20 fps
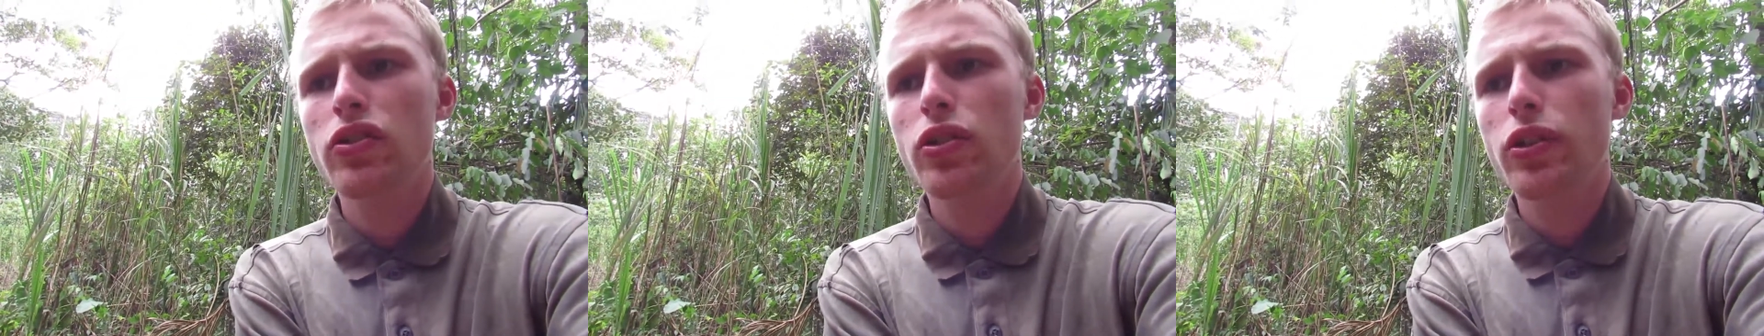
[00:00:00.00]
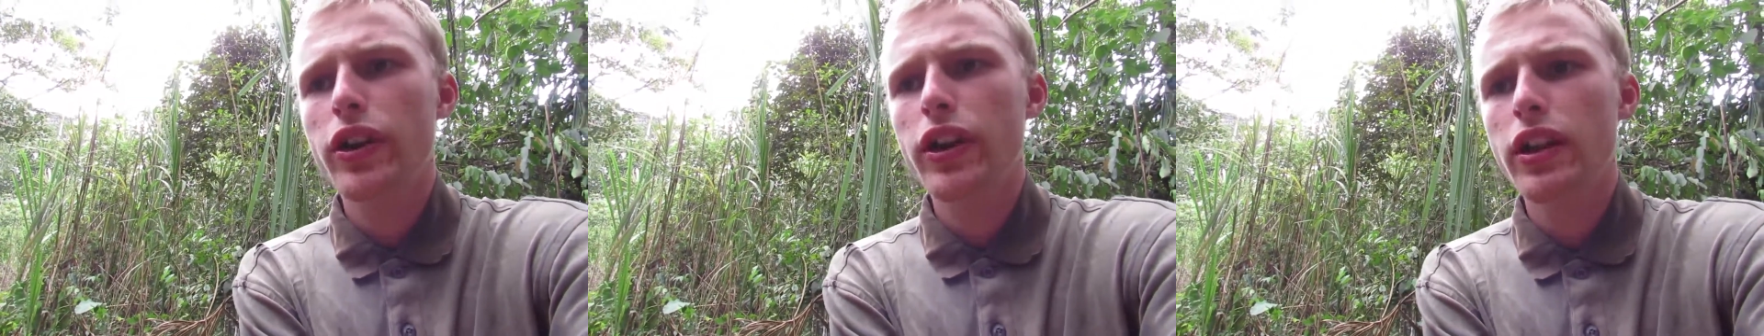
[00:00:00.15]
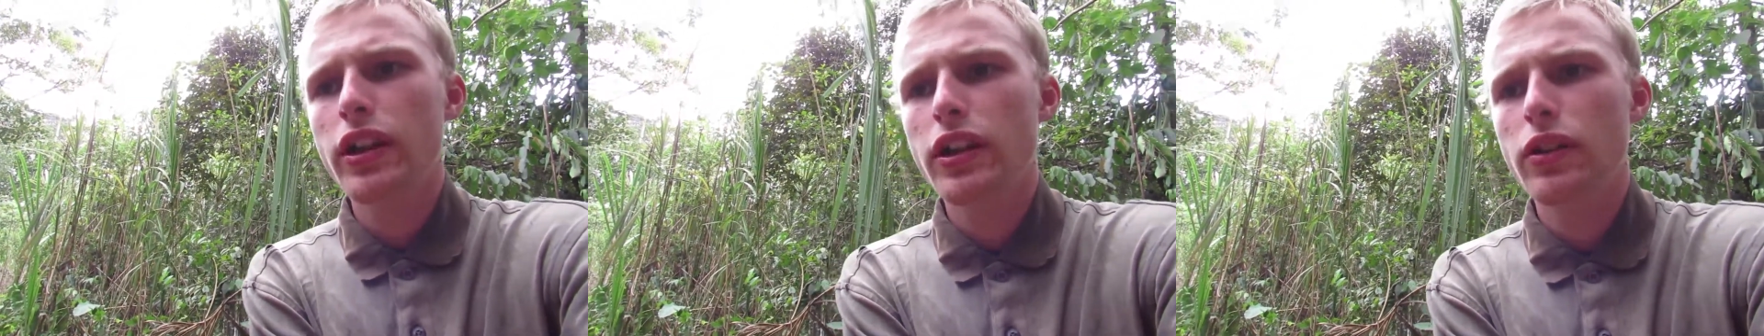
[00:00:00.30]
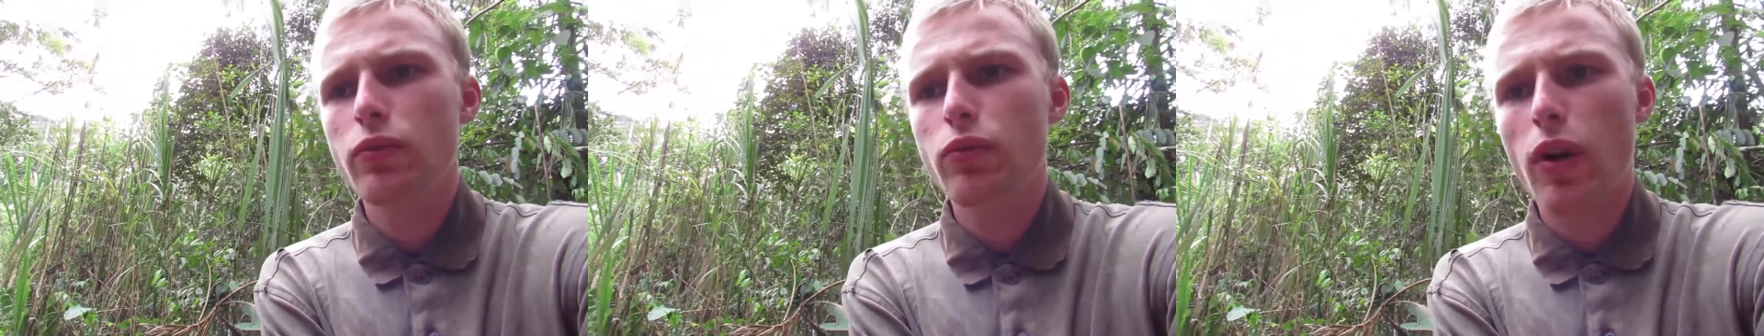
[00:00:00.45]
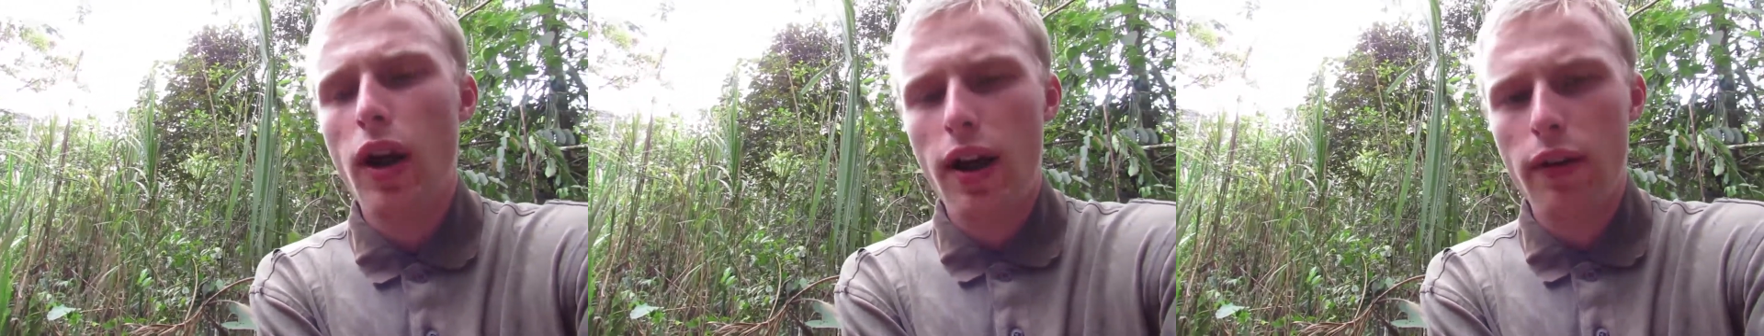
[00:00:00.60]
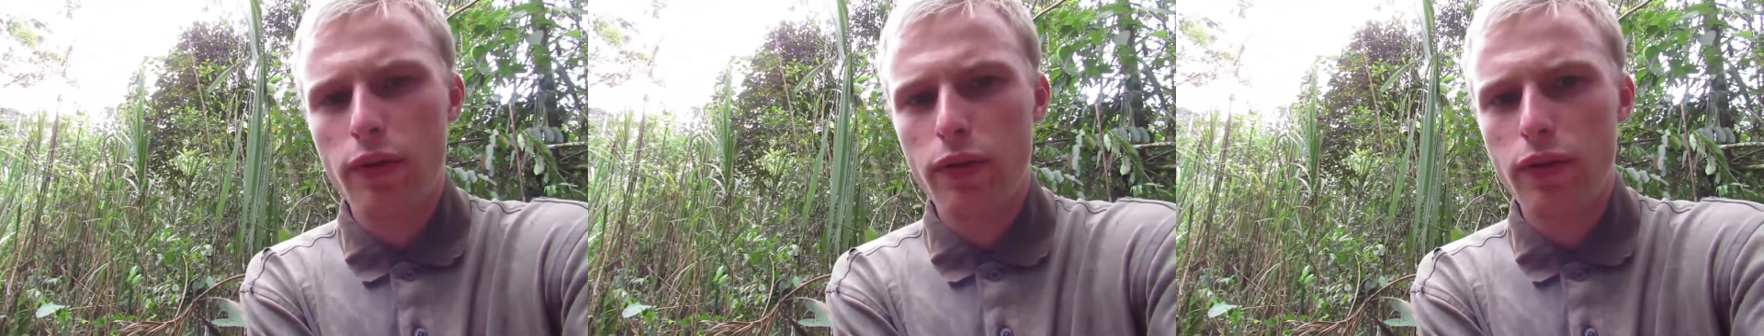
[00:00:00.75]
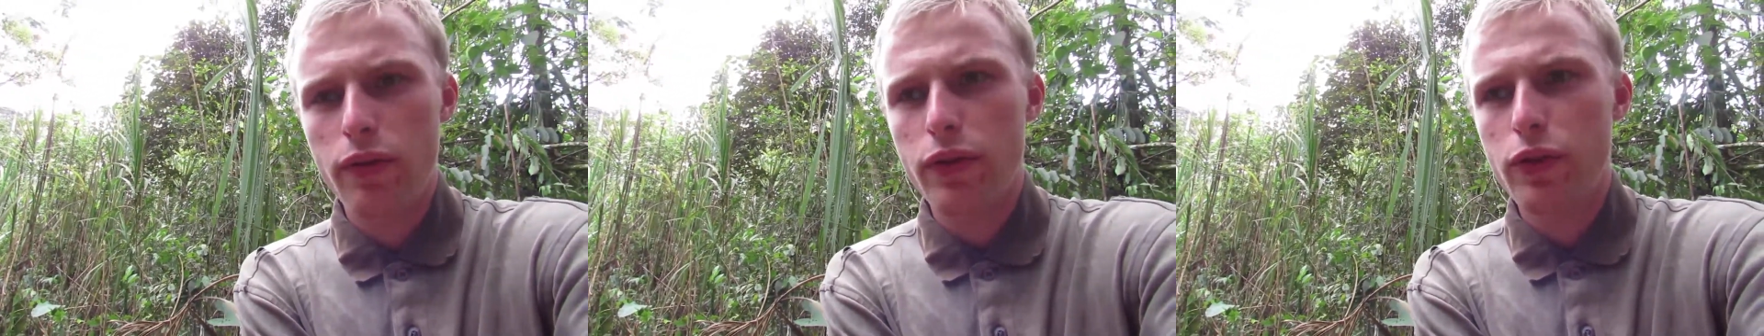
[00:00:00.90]
are getting
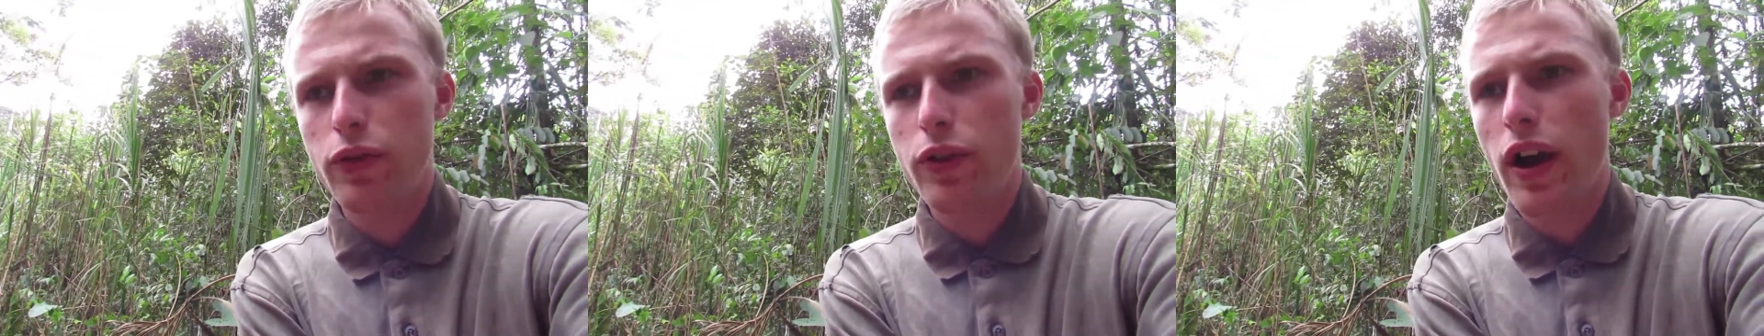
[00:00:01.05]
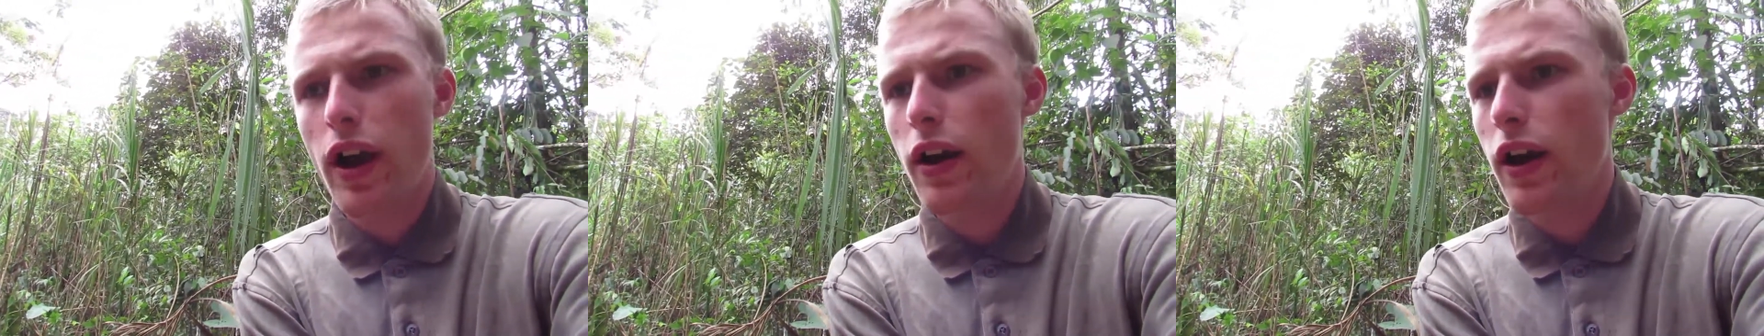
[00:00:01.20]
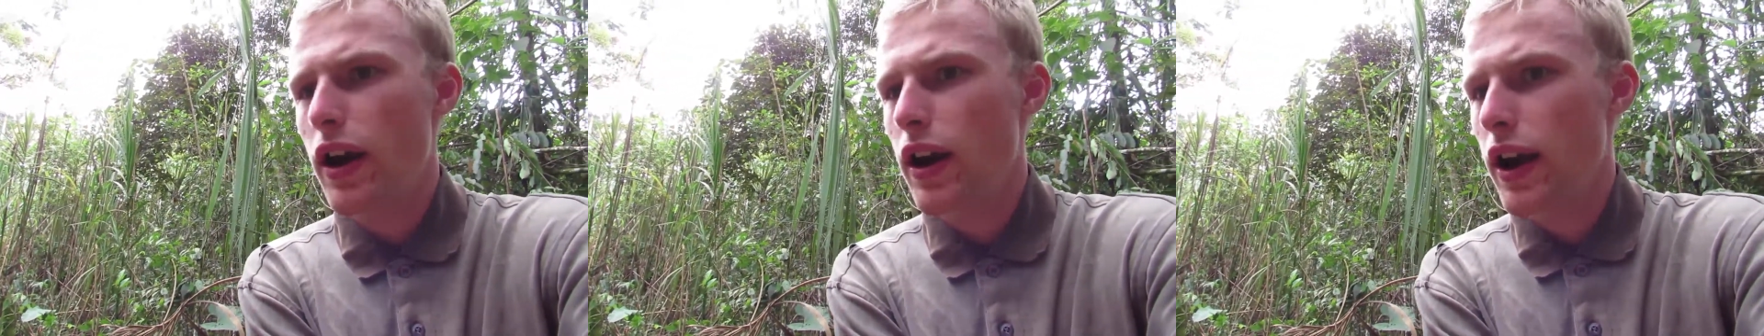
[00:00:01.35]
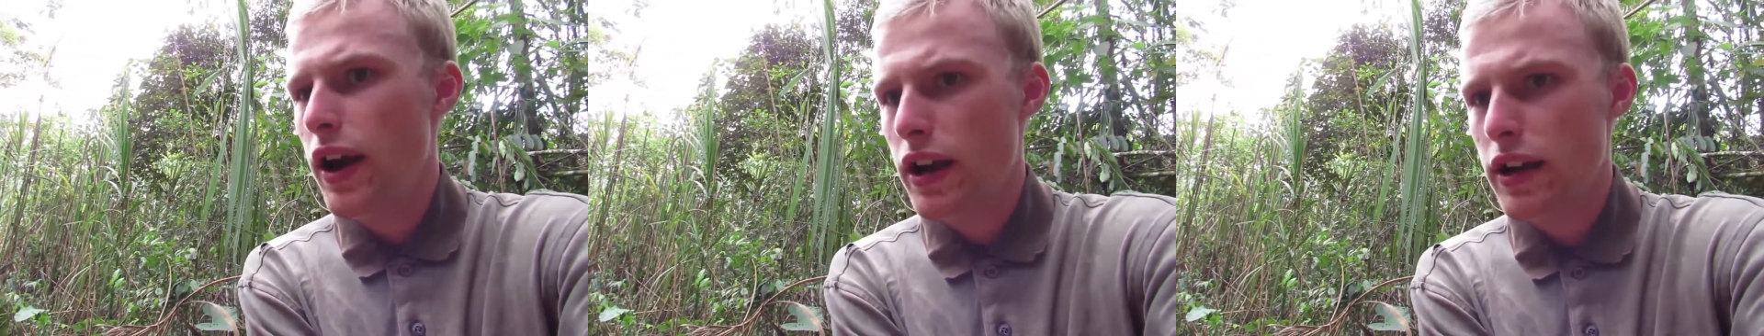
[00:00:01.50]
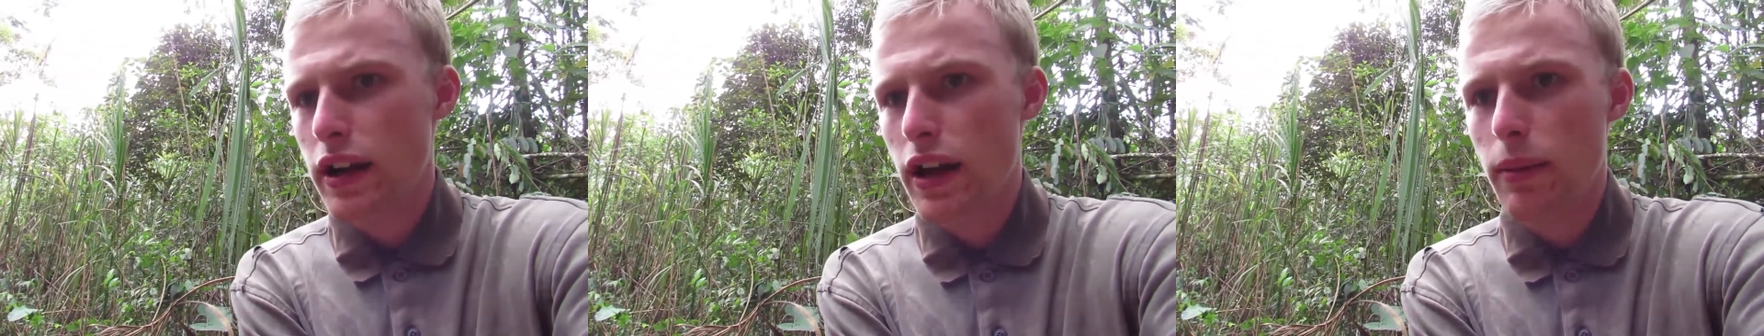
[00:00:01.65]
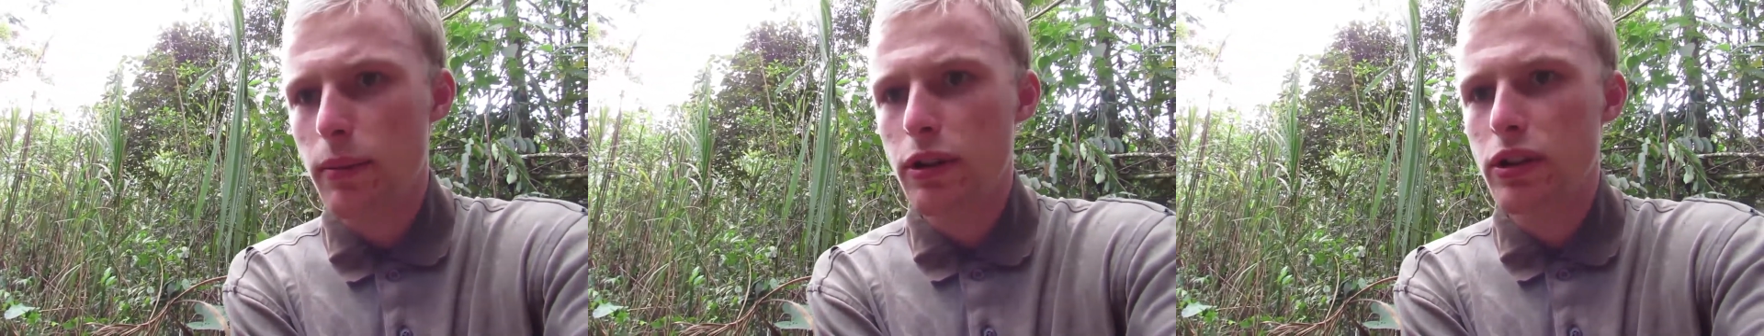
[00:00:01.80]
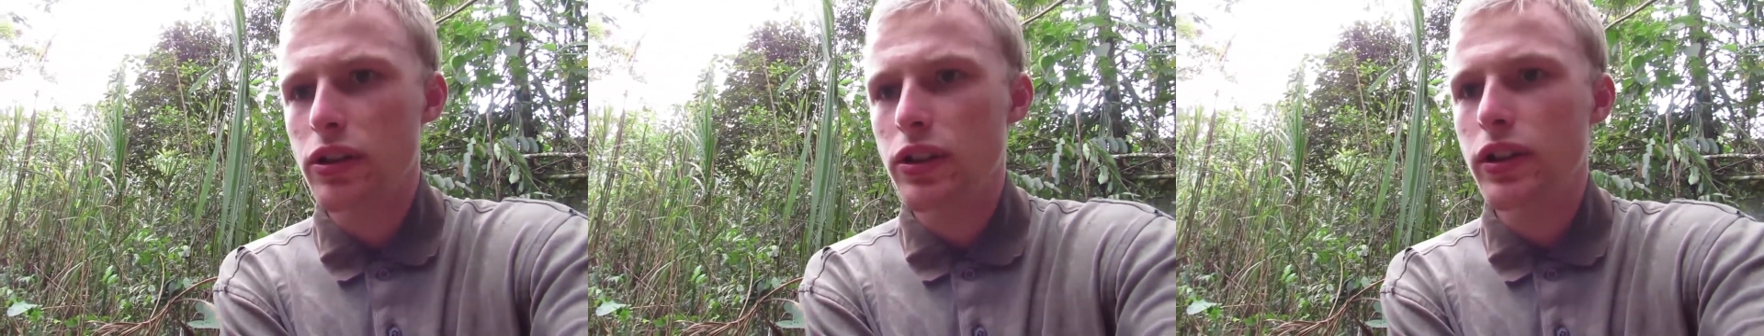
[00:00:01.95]
rough
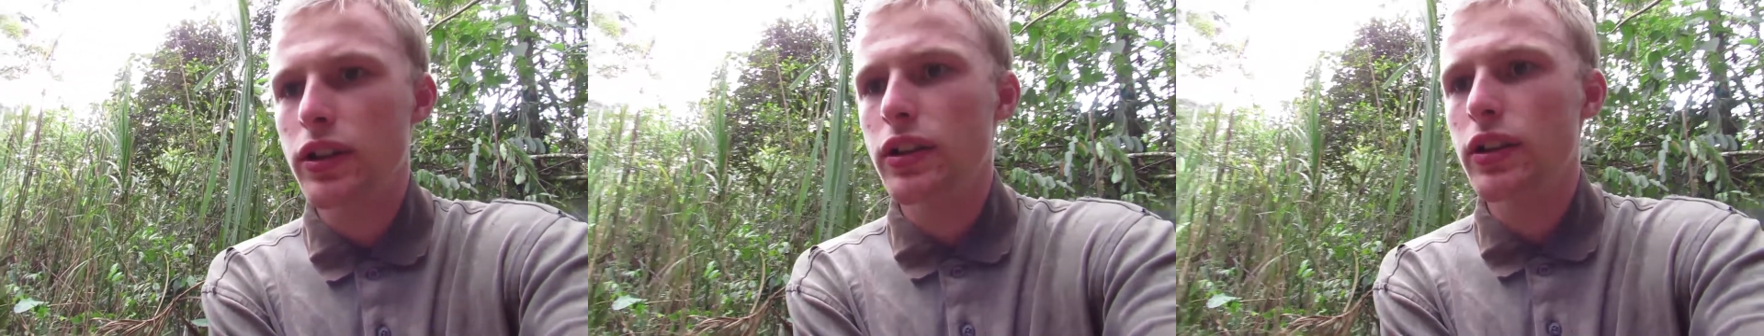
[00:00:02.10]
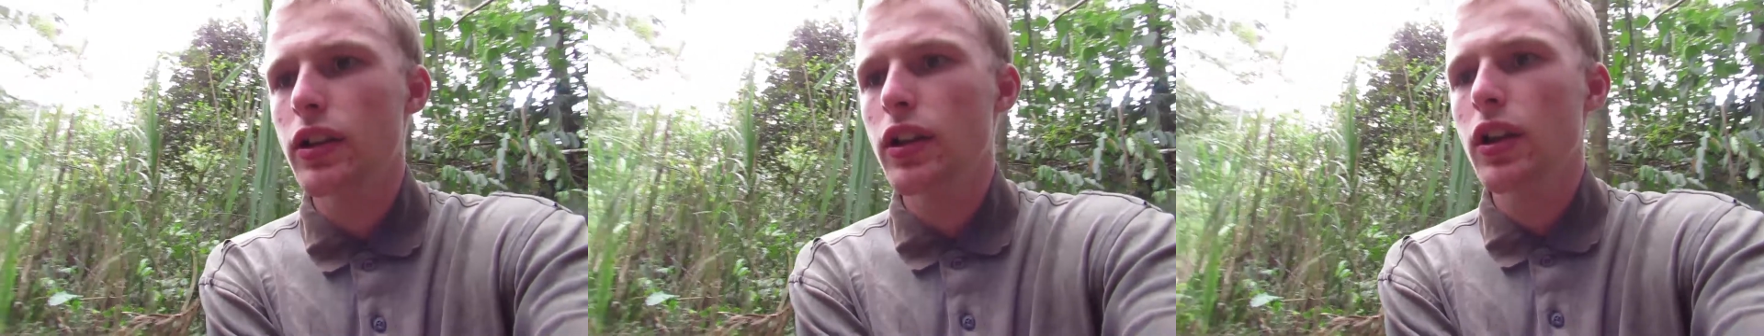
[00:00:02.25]
economically.